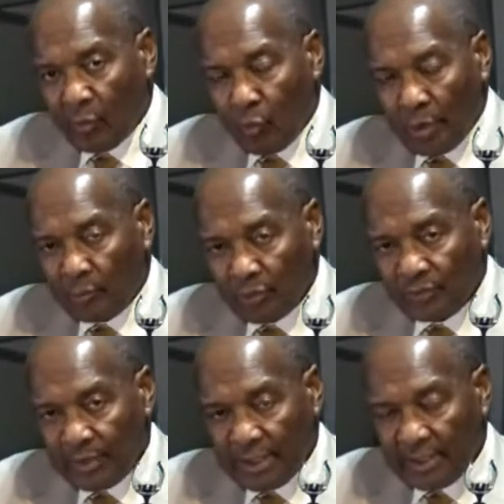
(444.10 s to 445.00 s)
what
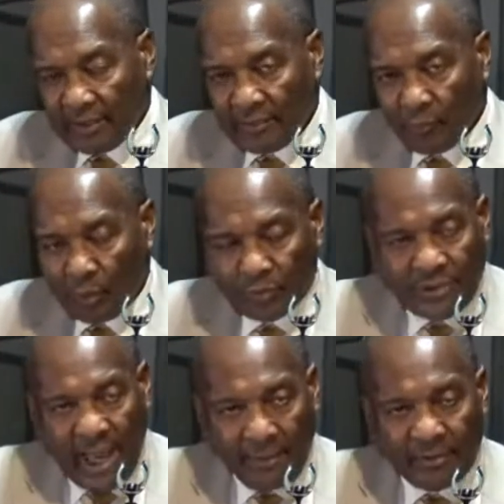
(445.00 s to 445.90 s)

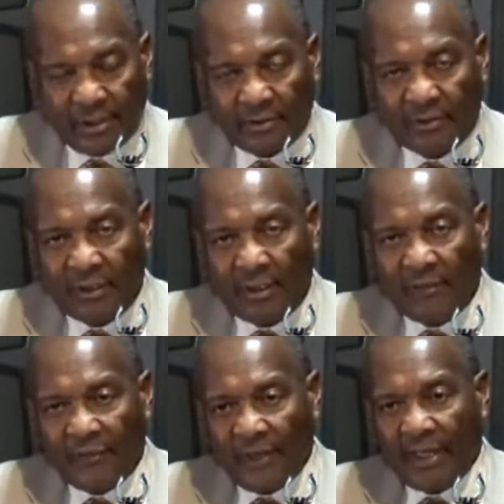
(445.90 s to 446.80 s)
was happening
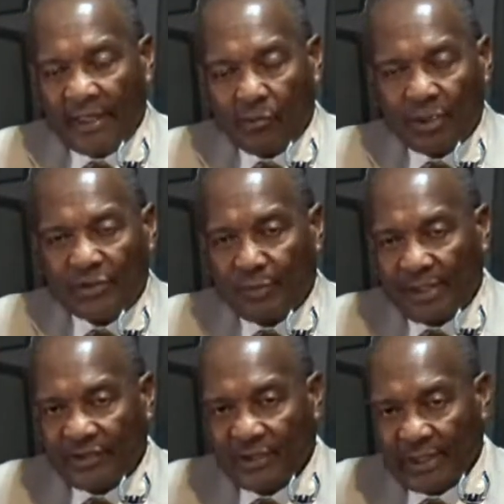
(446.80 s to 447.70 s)
then and what is
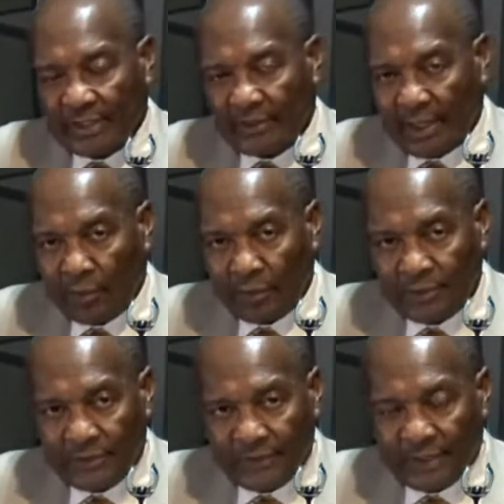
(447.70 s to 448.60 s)
being said, not only
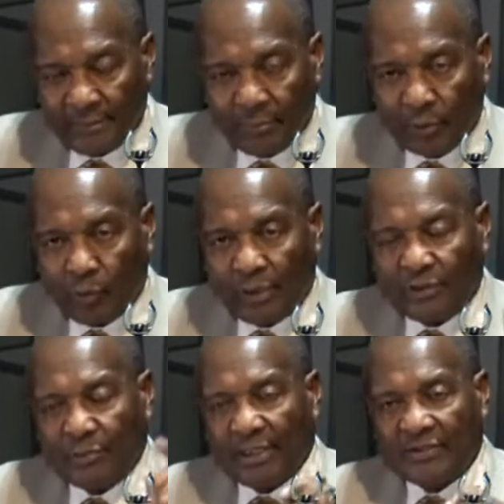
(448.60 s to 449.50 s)
to them, but what
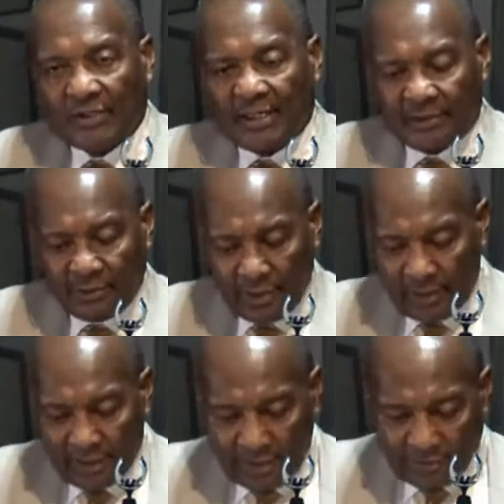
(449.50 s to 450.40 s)
is being said
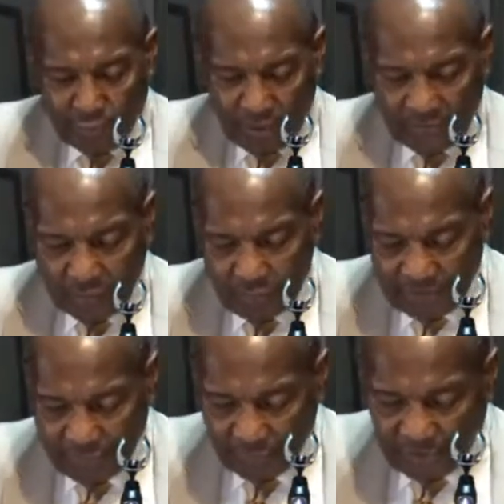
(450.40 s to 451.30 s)
to us. So
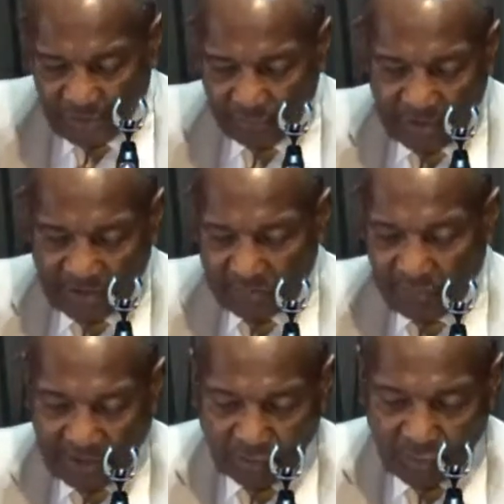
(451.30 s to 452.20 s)
restoration means to
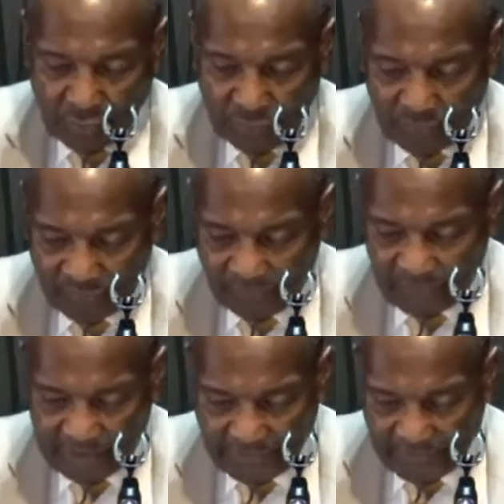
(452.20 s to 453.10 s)
make new, to
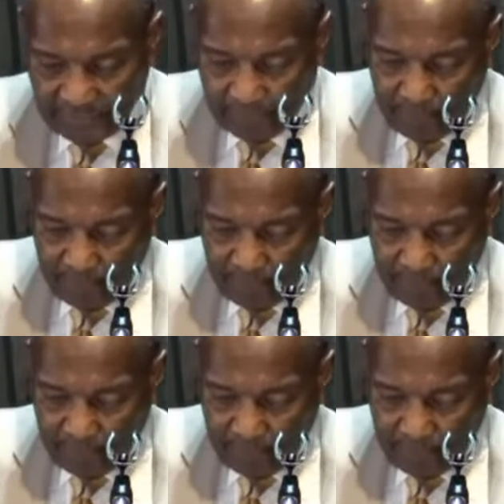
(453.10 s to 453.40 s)
fix.